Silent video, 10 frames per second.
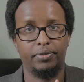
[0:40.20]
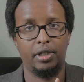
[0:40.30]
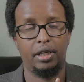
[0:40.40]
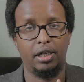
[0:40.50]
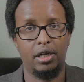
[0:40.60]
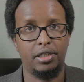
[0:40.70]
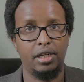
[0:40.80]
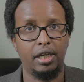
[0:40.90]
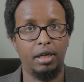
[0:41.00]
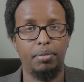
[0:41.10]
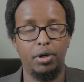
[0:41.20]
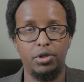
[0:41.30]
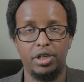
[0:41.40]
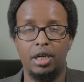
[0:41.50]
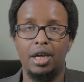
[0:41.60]
Garcinia
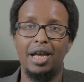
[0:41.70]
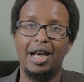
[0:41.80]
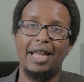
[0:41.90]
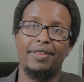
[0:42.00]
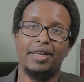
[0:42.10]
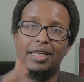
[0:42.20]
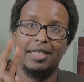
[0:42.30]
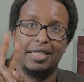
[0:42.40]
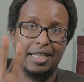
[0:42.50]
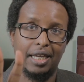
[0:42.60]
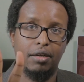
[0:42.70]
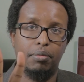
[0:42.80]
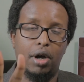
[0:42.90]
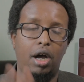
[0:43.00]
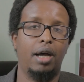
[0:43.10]
Cambogia. And then in the
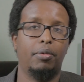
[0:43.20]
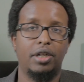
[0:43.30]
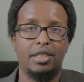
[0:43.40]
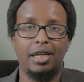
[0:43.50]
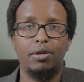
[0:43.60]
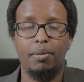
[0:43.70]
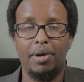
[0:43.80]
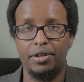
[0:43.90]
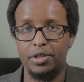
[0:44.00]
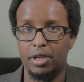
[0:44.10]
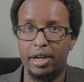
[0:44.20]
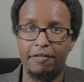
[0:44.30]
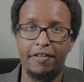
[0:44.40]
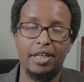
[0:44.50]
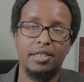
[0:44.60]
second part, I'm going to tell you about the side
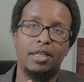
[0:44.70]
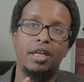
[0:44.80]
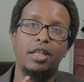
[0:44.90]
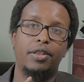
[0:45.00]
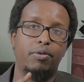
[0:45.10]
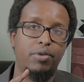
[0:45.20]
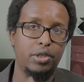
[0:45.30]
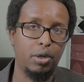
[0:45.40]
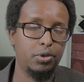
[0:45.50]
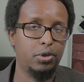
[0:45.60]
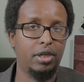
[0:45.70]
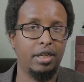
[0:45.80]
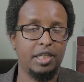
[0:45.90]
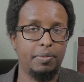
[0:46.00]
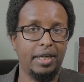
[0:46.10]
effects, the results you
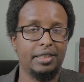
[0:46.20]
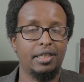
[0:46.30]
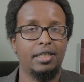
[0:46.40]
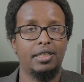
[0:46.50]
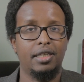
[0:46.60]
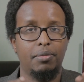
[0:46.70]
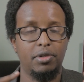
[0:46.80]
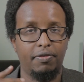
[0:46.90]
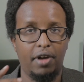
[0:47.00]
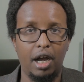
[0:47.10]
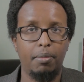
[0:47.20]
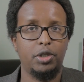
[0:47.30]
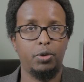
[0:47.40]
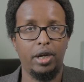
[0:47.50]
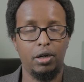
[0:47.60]
can expect in terms of how
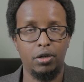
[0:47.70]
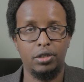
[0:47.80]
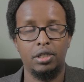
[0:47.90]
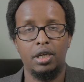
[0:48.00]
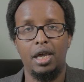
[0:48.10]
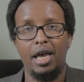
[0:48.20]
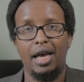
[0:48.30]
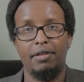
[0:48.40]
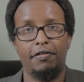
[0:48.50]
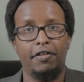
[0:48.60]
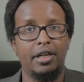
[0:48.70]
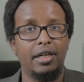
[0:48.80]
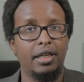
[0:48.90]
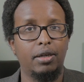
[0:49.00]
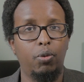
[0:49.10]
much weight loss, and
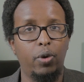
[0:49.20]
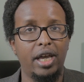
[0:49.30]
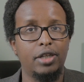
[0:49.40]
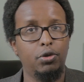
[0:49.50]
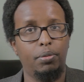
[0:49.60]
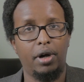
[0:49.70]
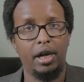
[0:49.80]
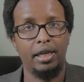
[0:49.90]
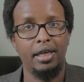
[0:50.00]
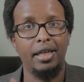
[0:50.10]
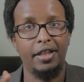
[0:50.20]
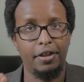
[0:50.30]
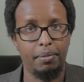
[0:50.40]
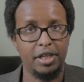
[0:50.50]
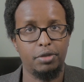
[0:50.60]
finally, where to buy
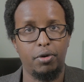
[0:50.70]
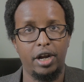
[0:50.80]
the best